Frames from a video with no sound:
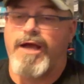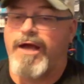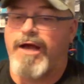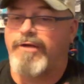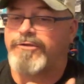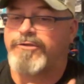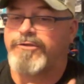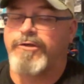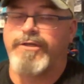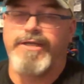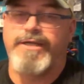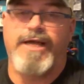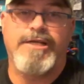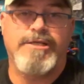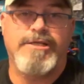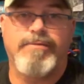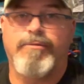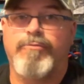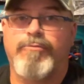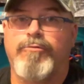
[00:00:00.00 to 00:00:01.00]
I'll start
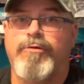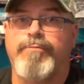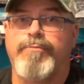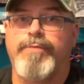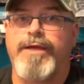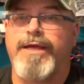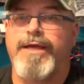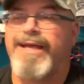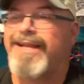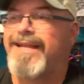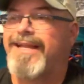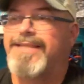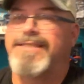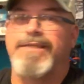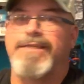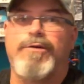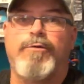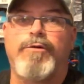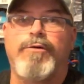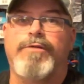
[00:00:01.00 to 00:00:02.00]
catching them on one bait, and
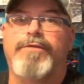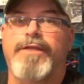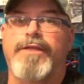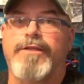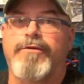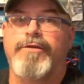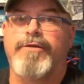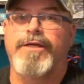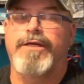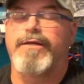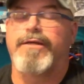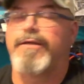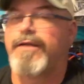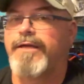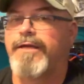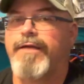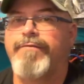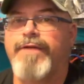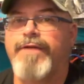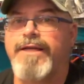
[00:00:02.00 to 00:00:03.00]
that's the only thing they're eating.
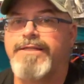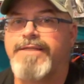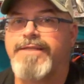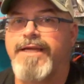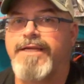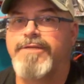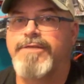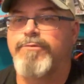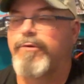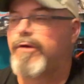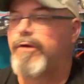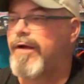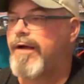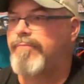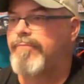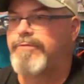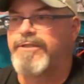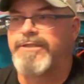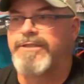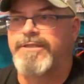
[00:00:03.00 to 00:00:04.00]
Like, I've had days where
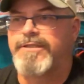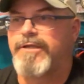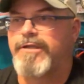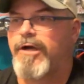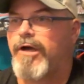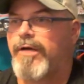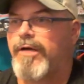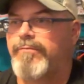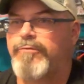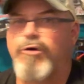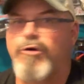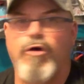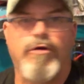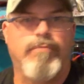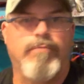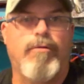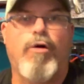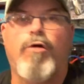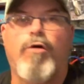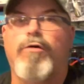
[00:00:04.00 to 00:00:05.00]
I
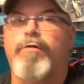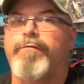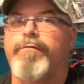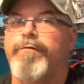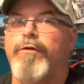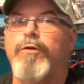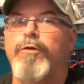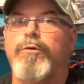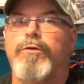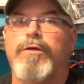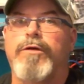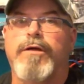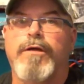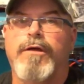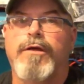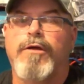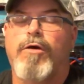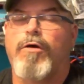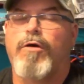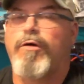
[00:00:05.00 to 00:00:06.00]
caught them all on a fluke,
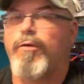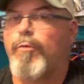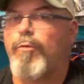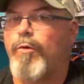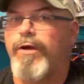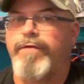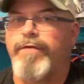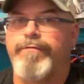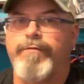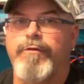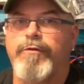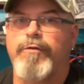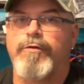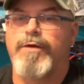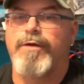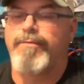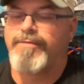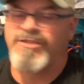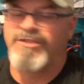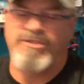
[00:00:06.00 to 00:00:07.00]
on a white
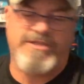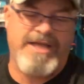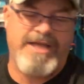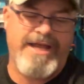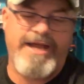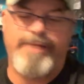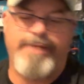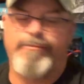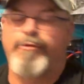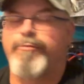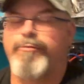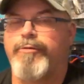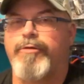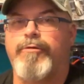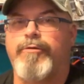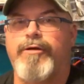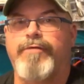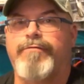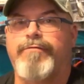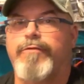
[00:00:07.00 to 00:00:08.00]
fluke. I mean, just hammering them
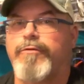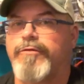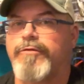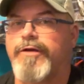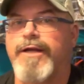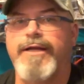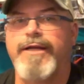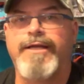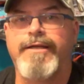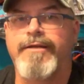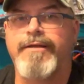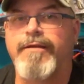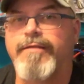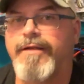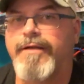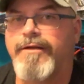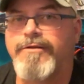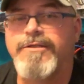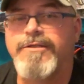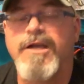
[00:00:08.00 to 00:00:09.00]
on a white fluke. They're not hitting
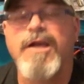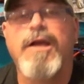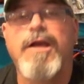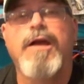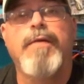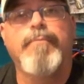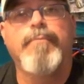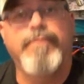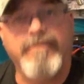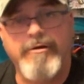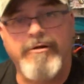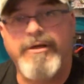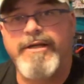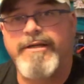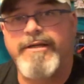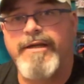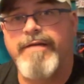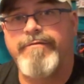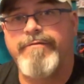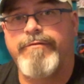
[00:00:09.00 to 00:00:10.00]
nothing else, but they're
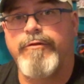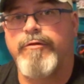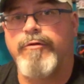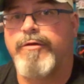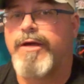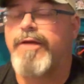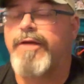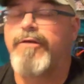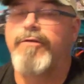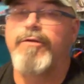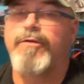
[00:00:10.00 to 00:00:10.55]
hitting that fluke.